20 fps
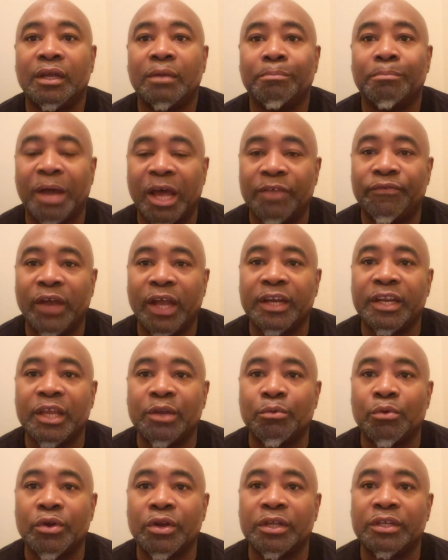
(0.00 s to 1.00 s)
Matter of fact,
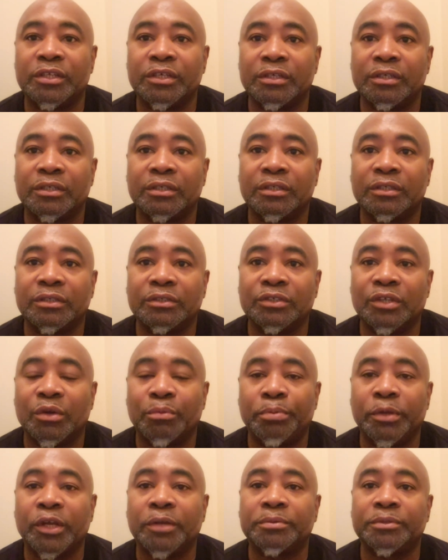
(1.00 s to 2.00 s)
they wanted to,
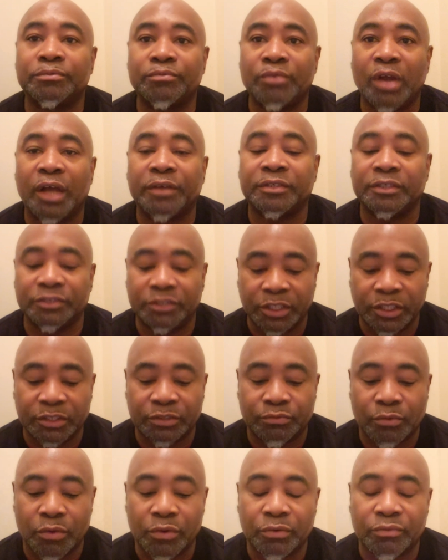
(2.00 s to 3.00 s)
pick up some rocks, and Jesus
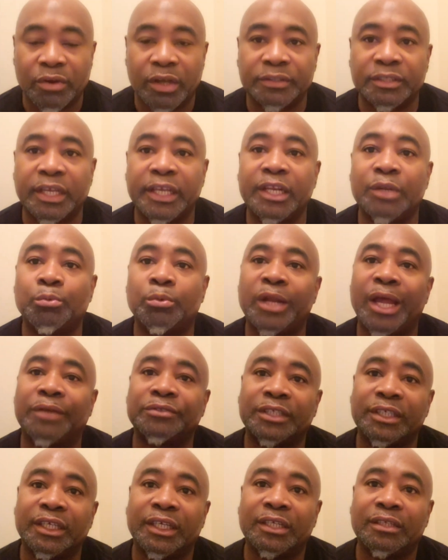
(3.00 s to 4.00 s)
rolled on the ground and said, "He did
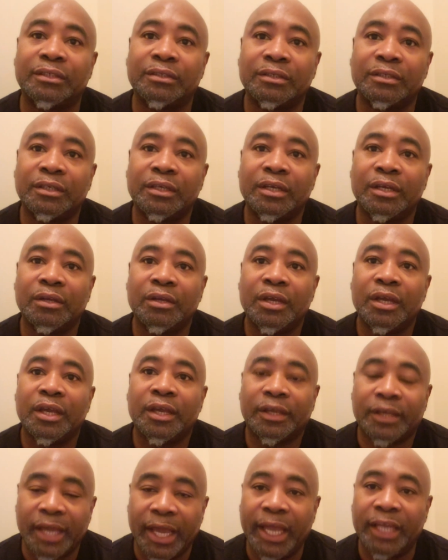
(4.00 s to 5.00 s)
without sin,
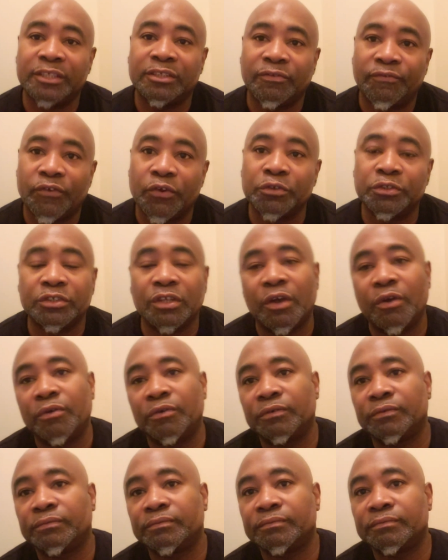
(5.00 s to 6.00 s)
cast the first stone."